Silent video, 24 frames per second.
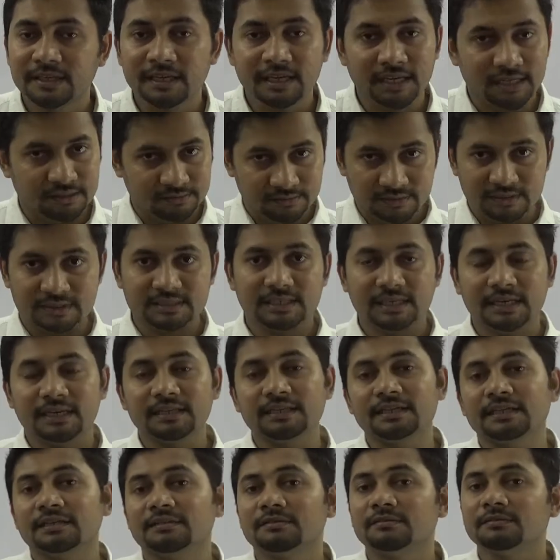As we say
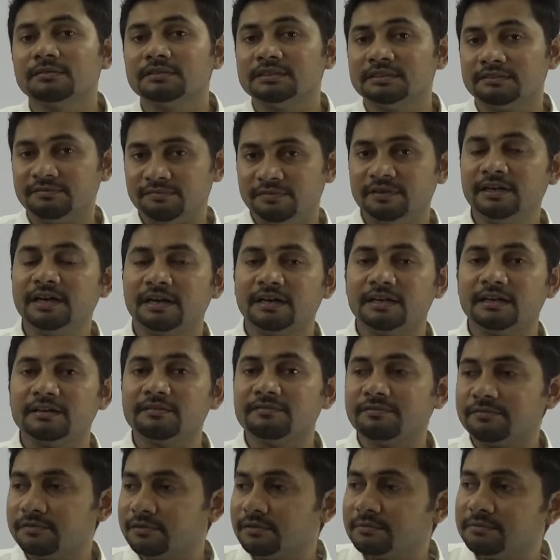that
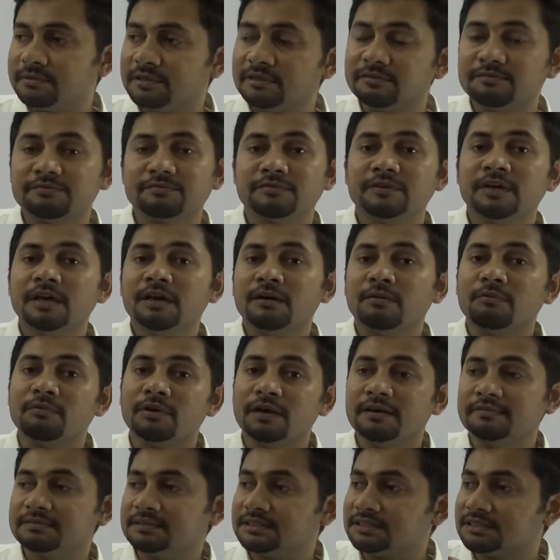definitely from if
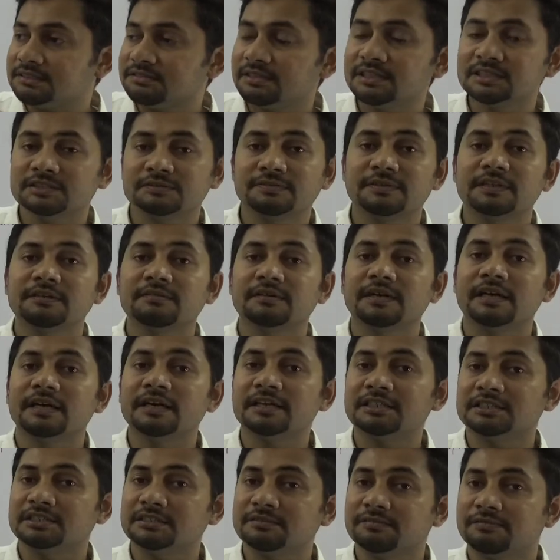waves is transferring
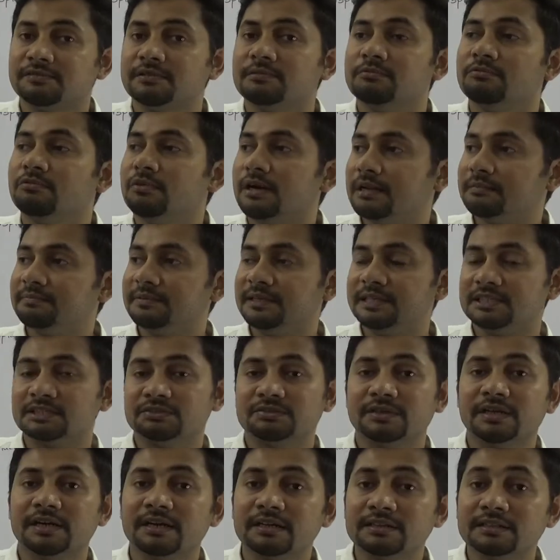energy from one place
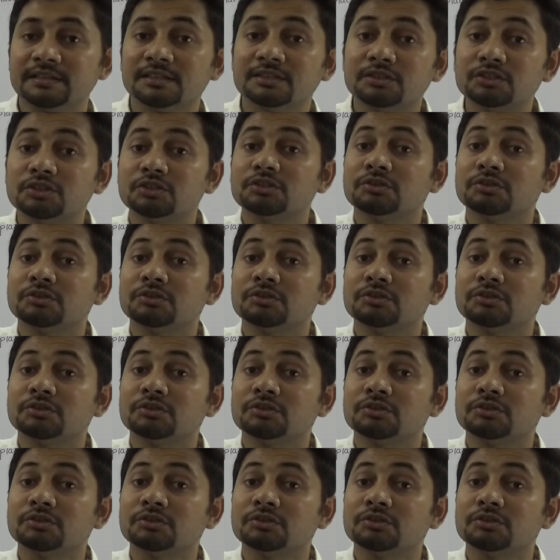to another